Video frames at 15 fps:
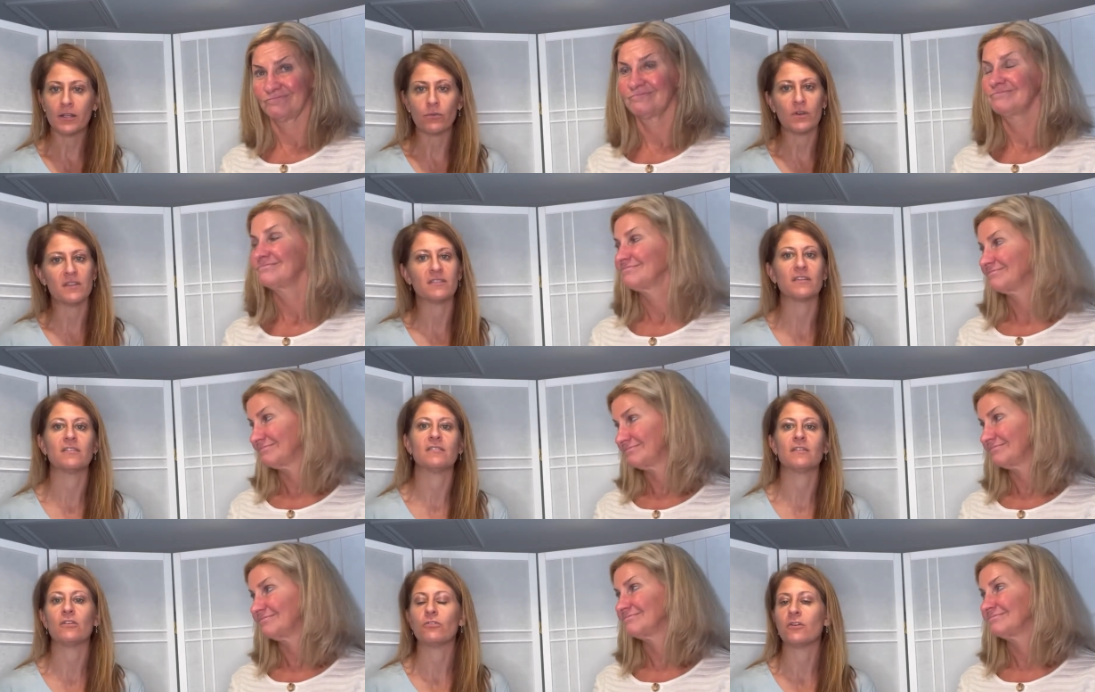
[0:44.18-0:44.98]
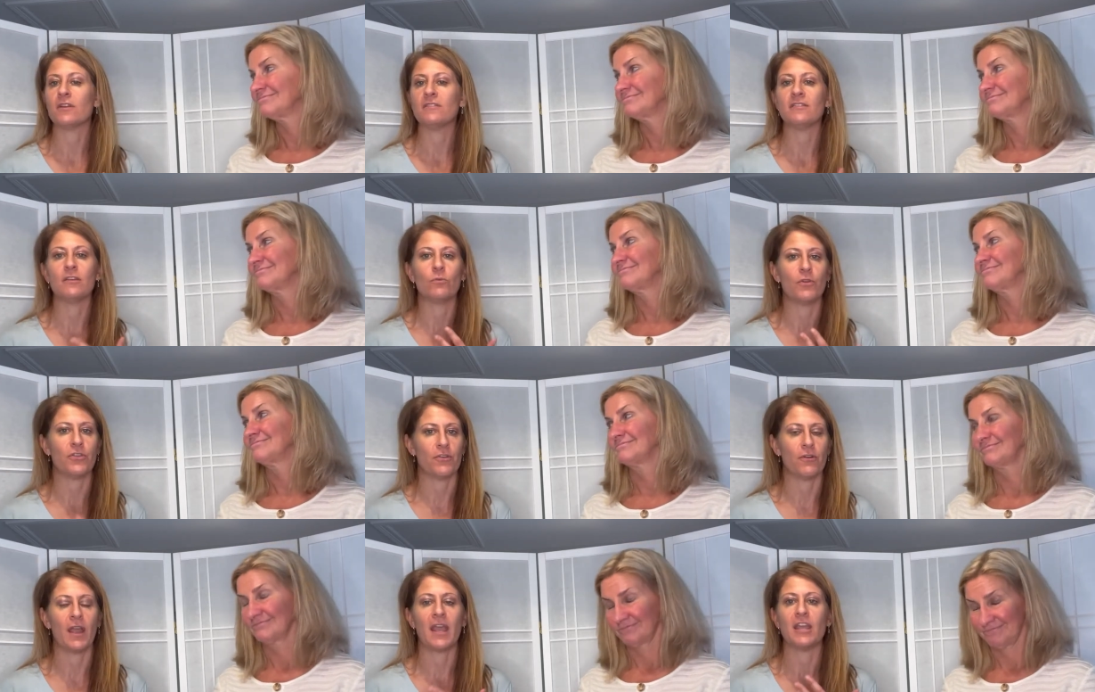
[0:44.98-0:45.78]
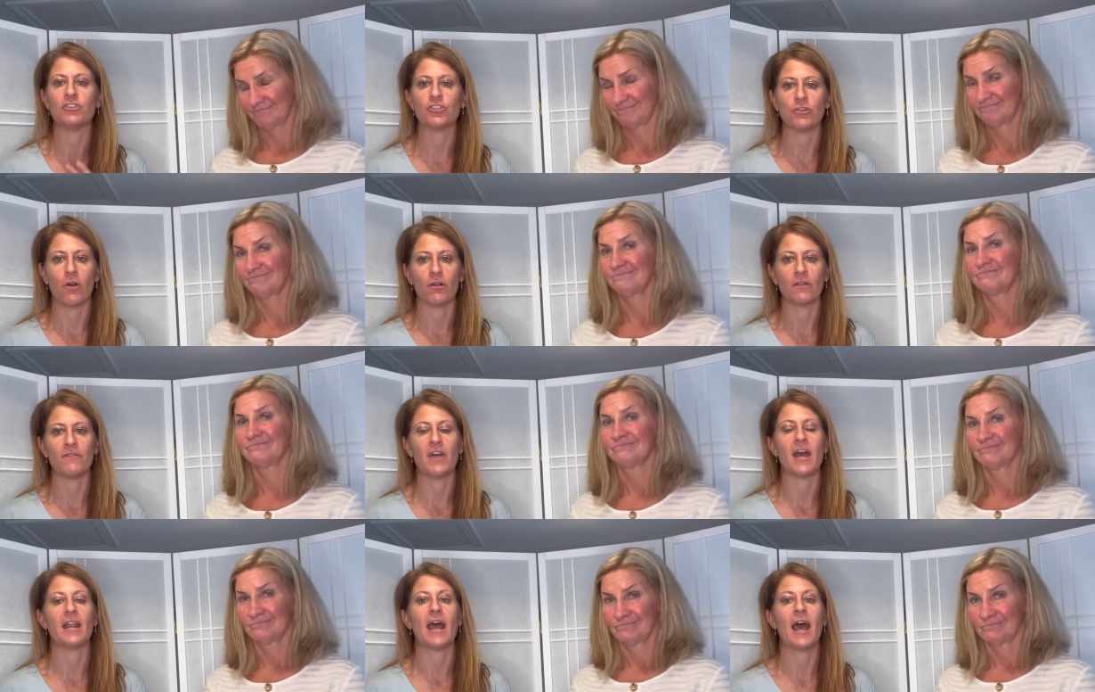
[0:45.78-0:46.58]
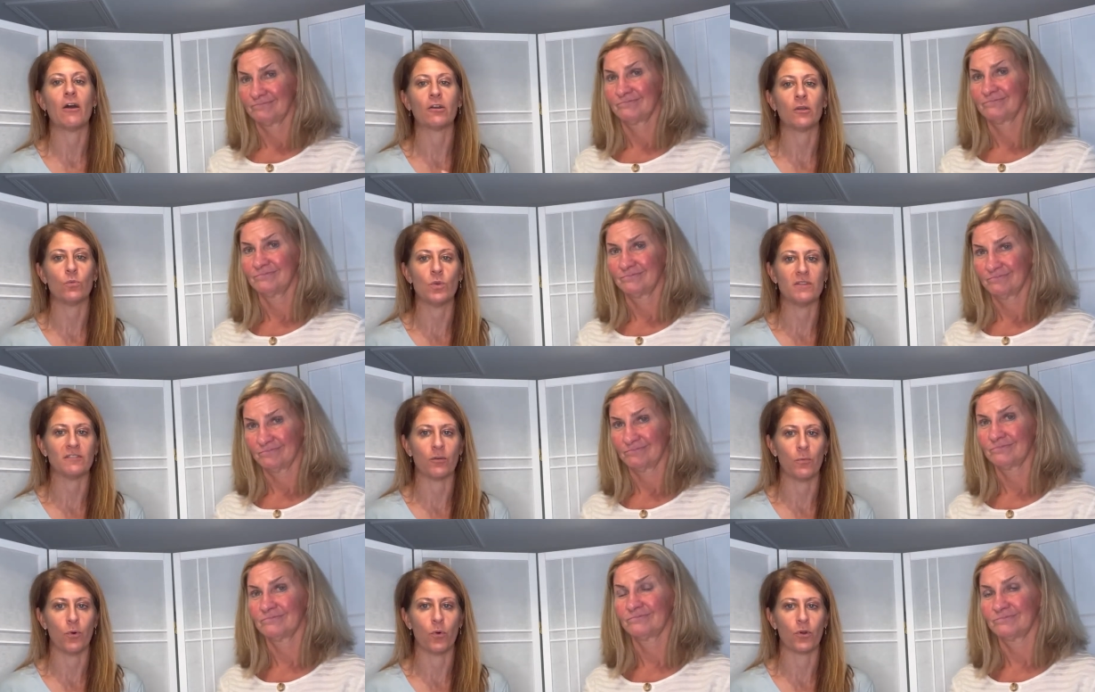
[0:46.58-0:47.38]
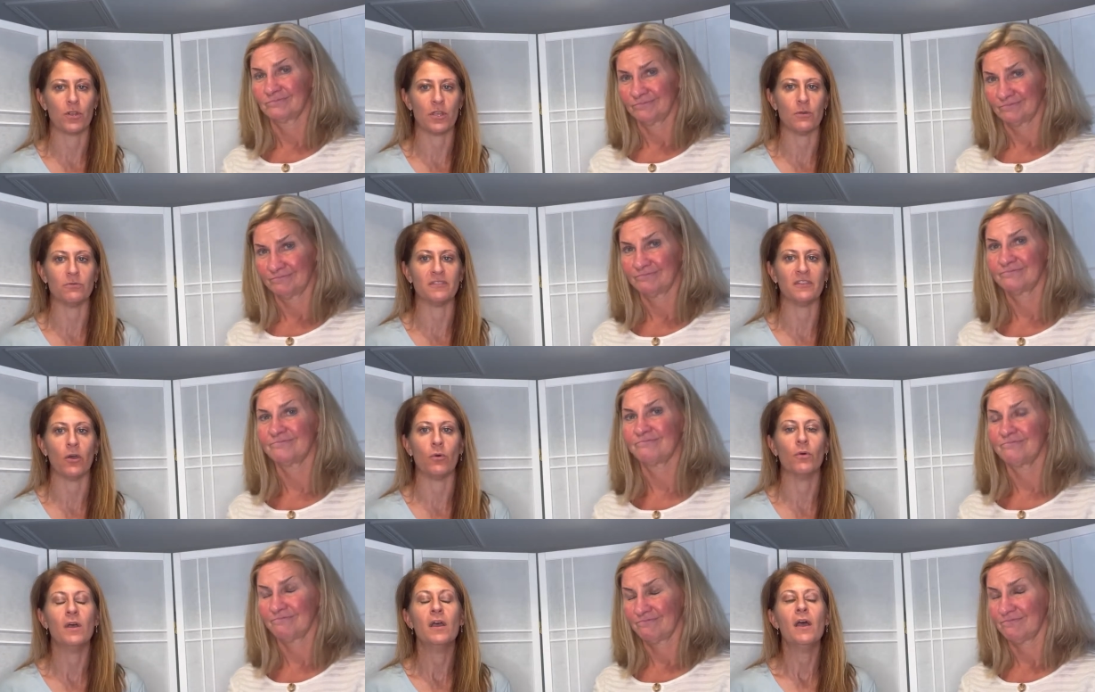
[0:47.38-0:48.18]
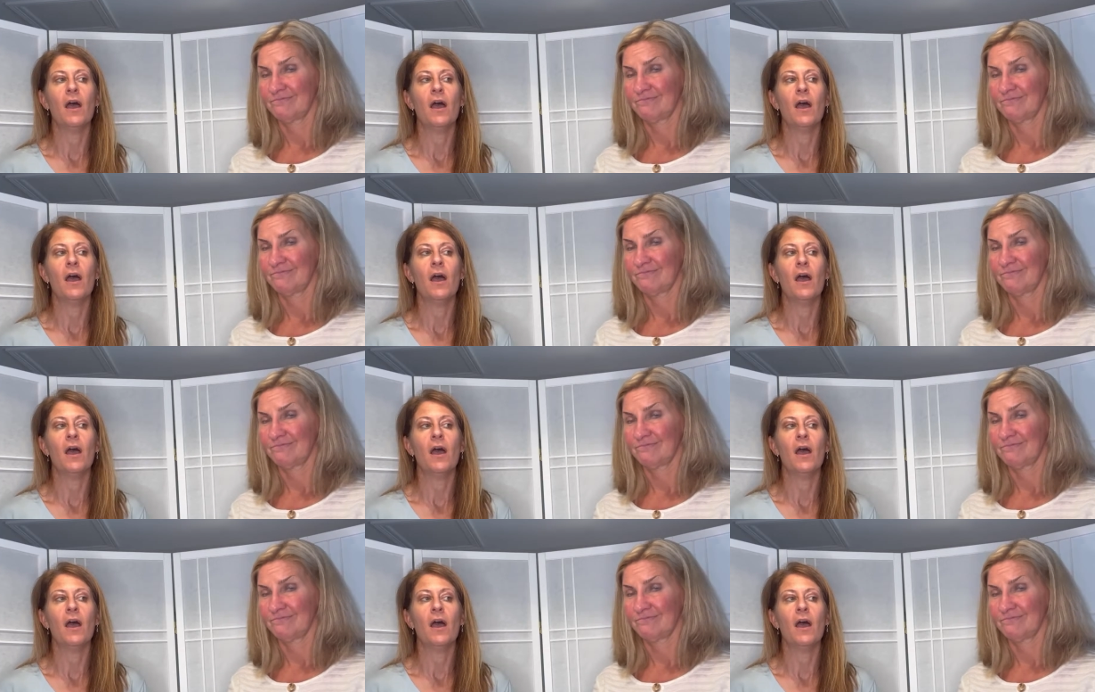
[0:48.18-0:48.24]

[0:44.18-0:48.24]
Speaker 1: risk is increasing with your age and all of that how can we support you so